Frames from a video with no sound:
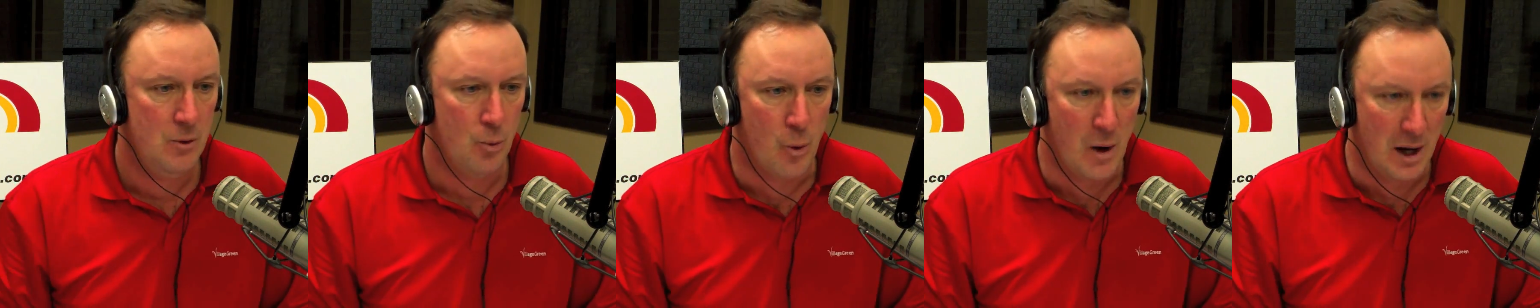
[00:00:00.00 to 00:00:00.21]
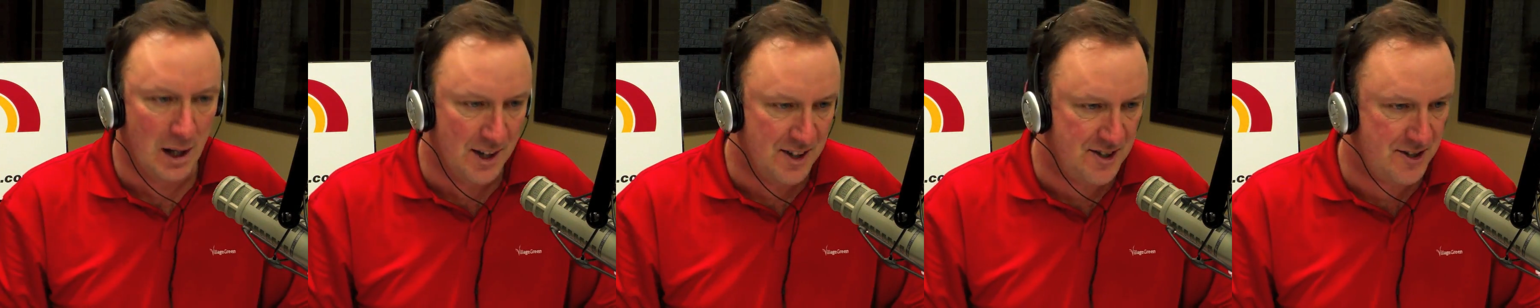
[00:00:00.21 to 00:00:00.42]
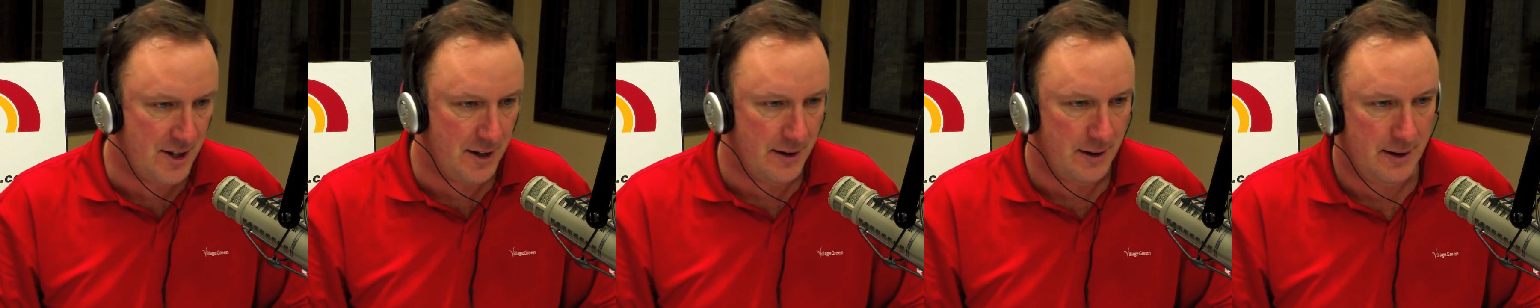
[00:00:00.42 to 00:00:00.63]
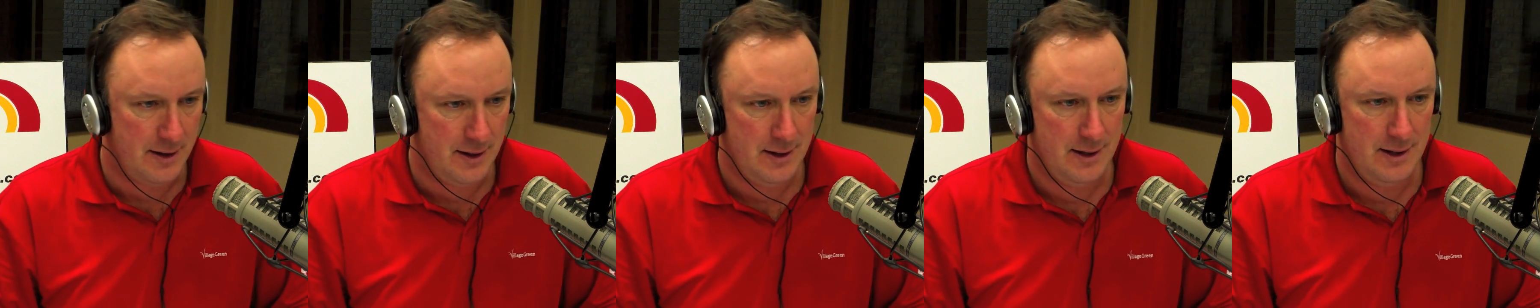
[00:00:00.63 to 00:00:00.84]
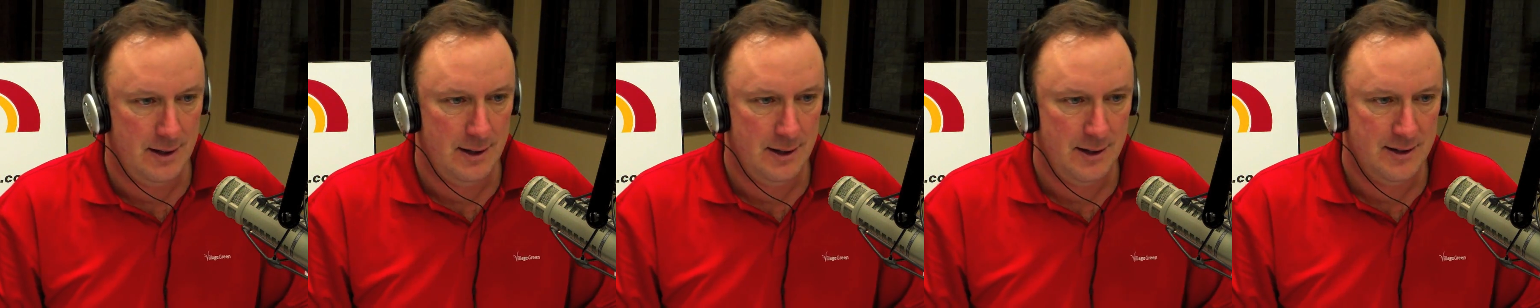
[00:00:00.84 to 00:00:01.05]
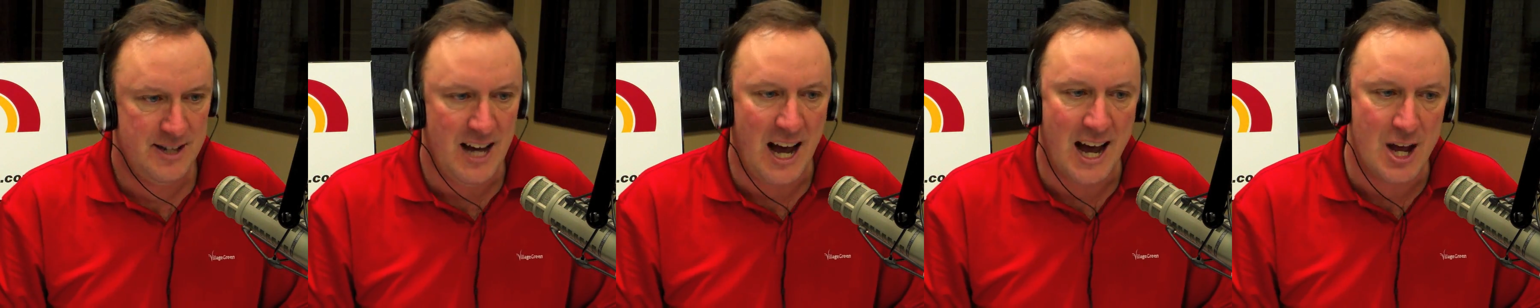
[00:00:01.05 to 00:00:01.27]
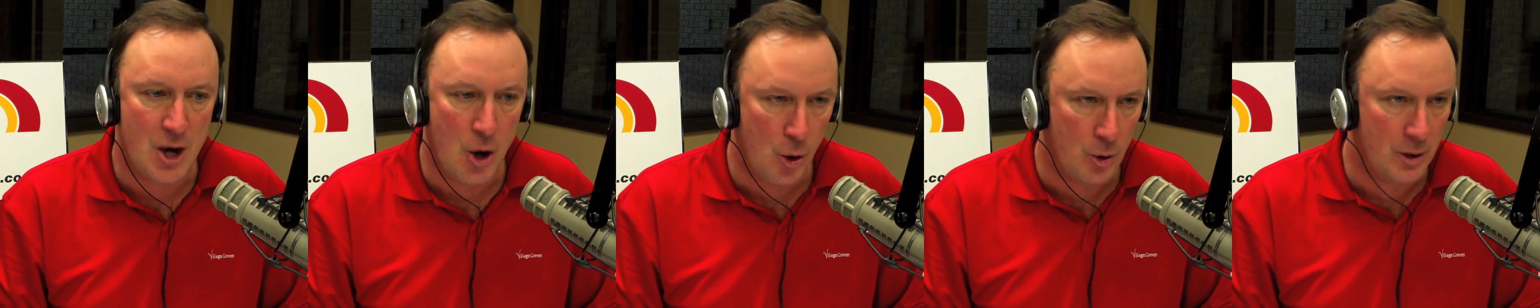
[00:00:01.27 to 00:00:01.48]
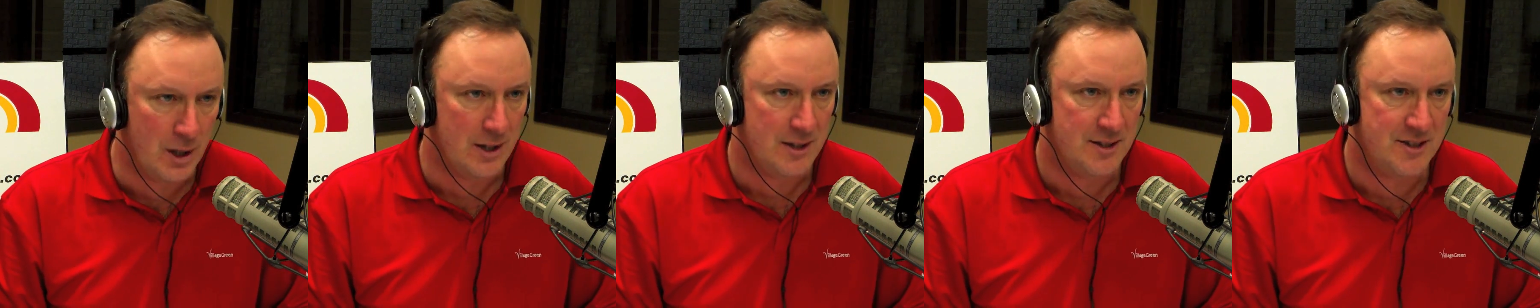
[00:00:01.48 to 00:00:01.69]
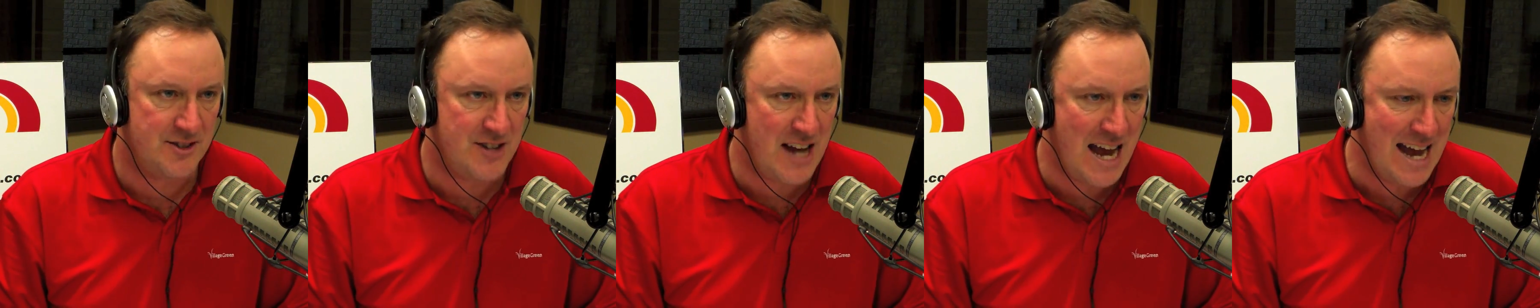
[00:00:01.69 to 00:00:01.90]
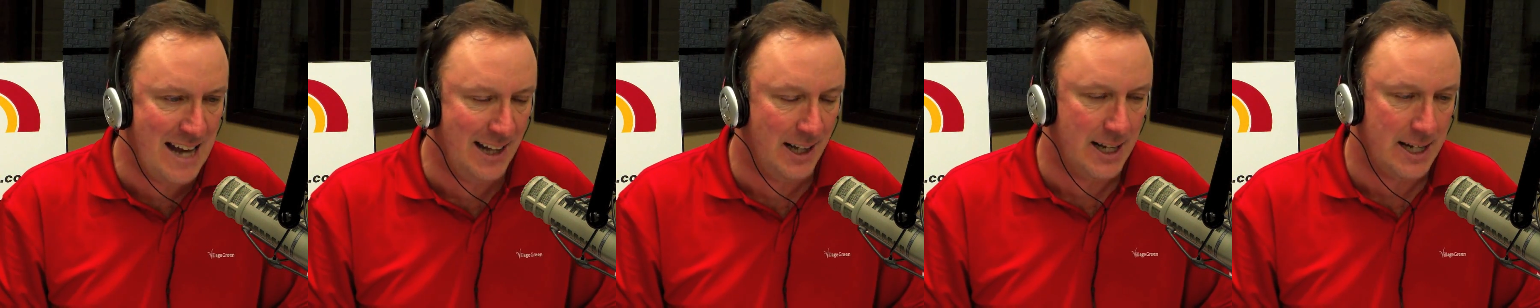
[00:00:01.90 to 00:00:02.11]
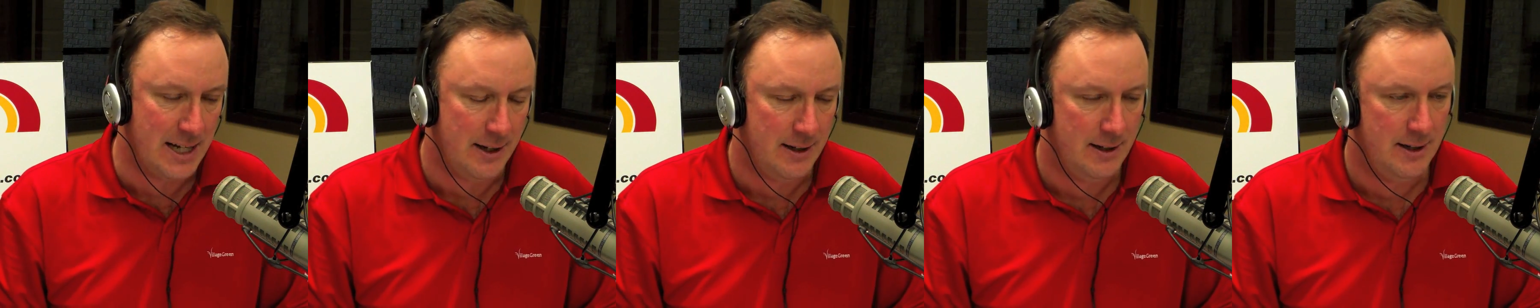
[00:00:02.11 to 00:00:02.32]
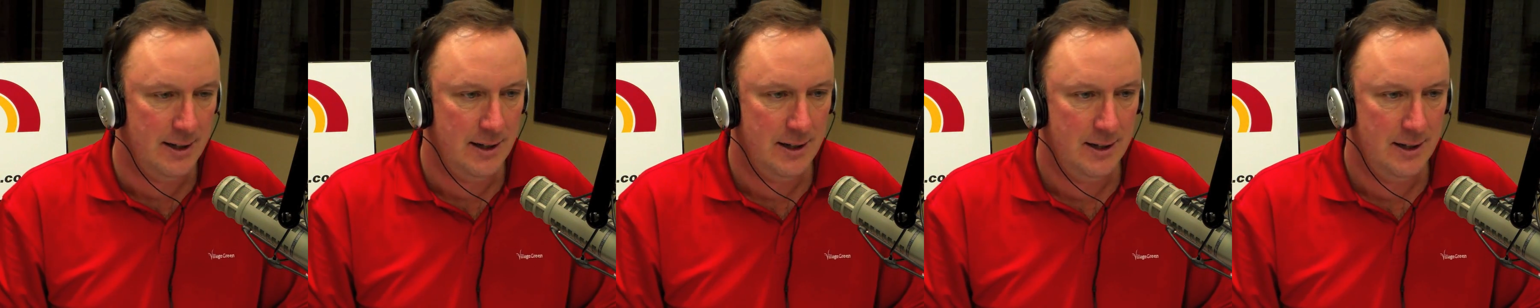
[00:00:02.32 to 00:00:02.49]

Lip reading: Williston, Tioga, Stanley,